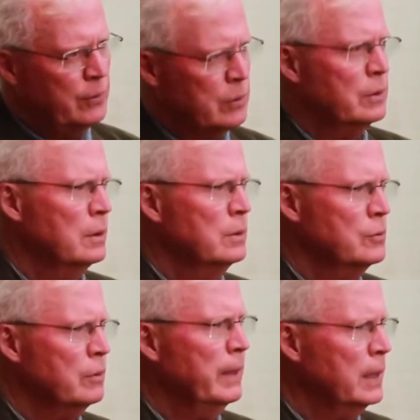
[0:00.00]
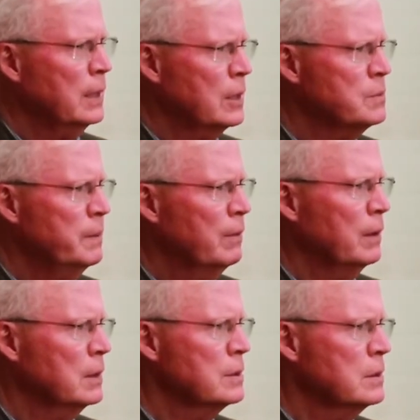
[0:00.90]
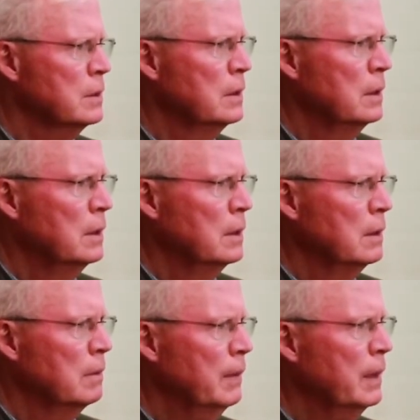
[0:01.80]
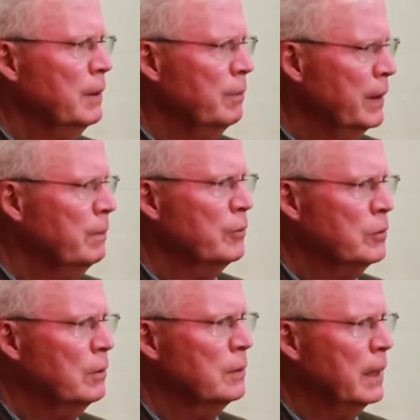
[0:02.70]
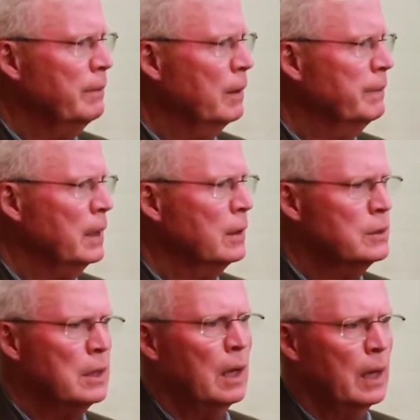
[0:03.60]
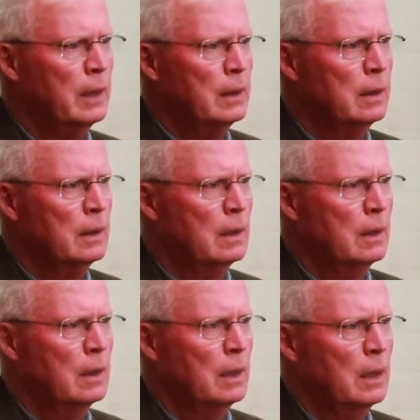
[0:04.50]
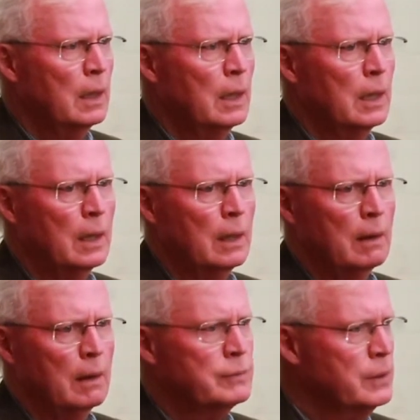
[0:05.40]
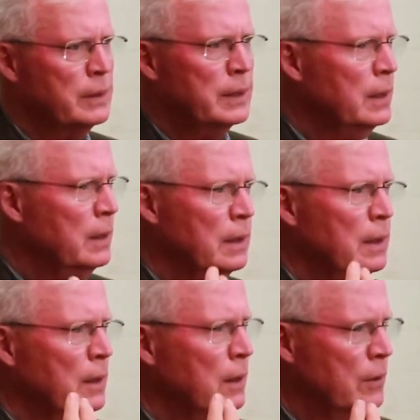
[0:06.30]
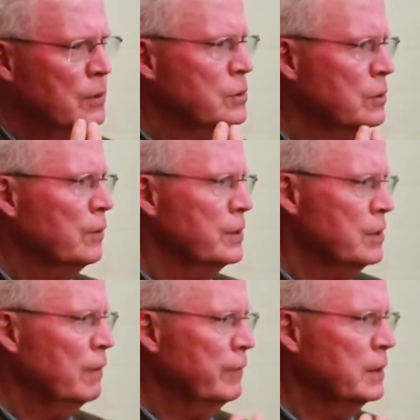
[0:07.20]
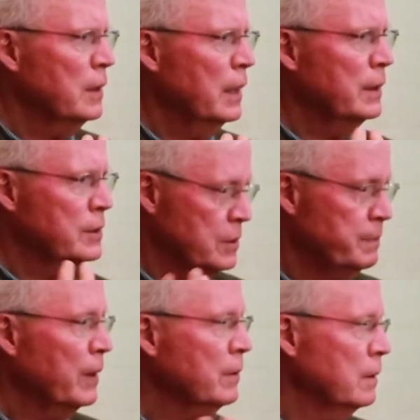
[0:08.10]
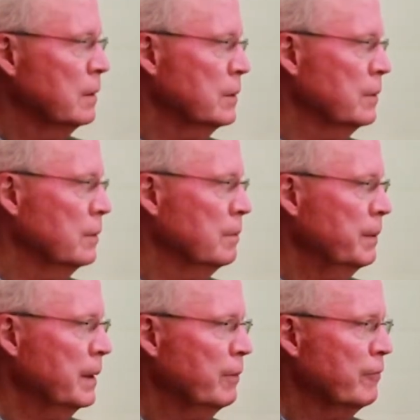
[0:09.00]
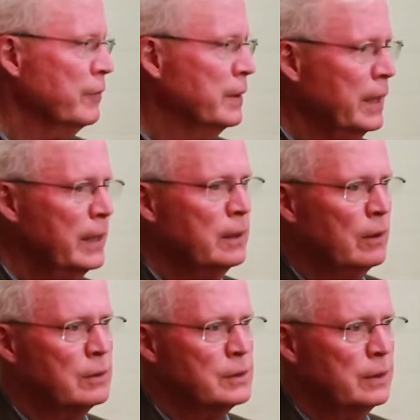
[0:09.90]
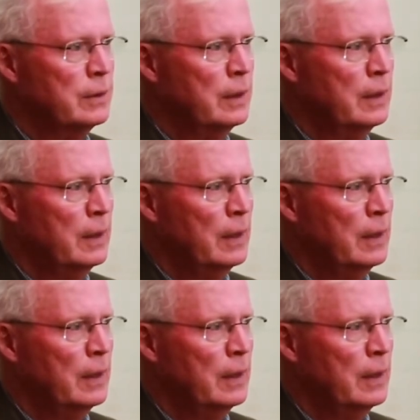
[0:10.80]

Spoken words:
loaded traumatic experience. Maybe people thought they might be going to die. I've certainly heard stories of and spoken to people from the Dandenongs and